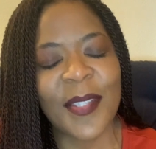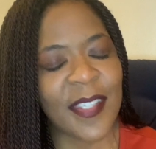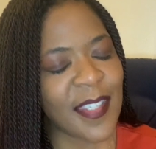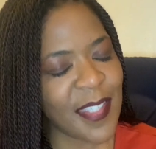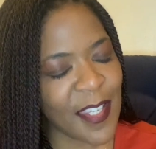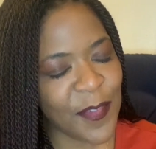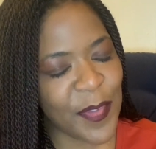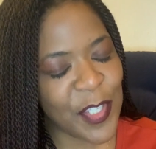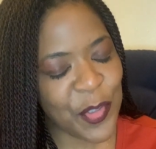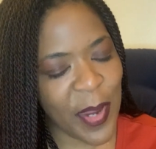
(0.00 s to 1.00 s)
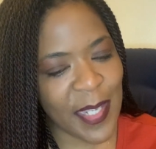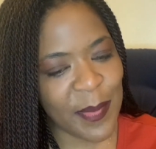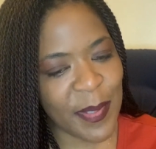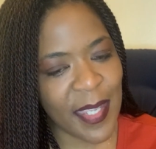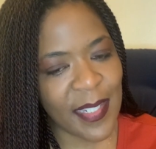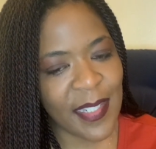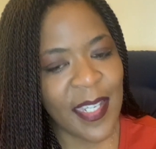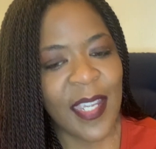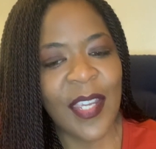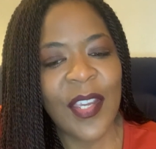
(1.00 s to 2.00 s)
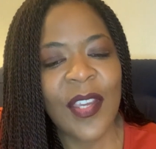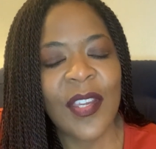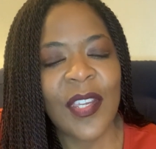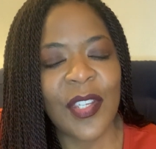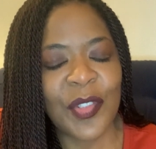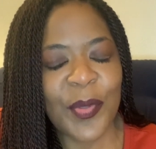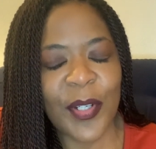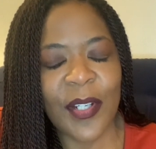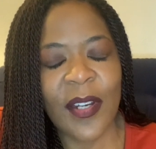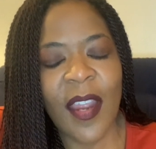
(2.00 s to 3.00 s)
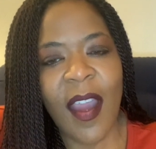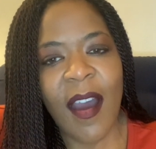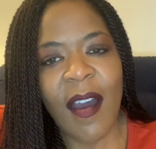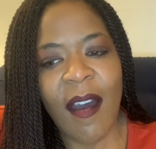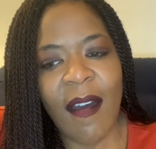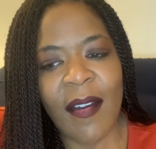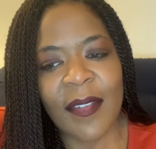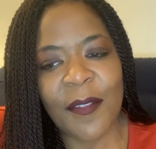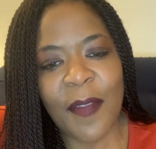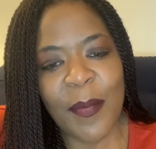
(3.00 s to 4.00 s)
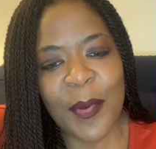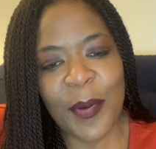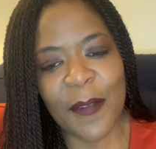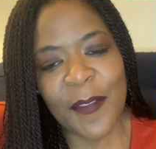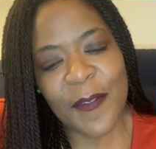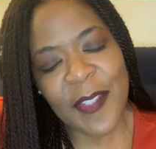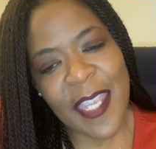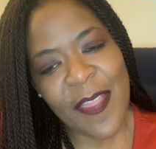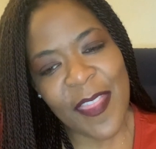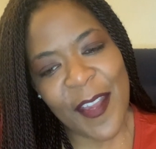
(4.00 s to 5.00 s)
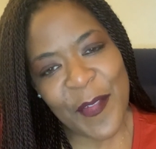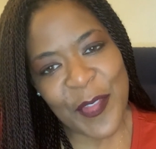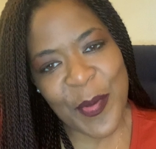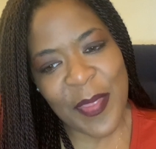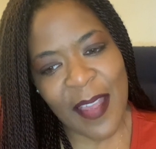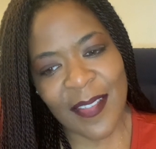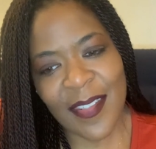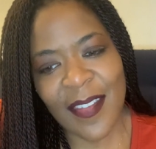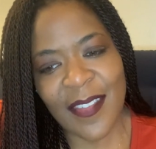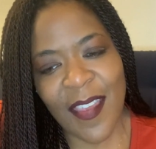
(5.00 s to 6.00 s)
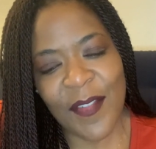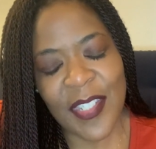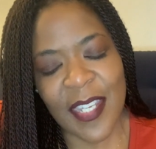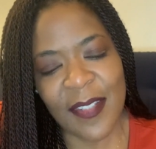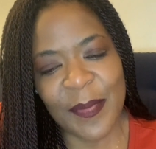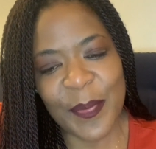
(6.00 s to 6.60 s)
successfully transplanted into her on February 15th of 2017.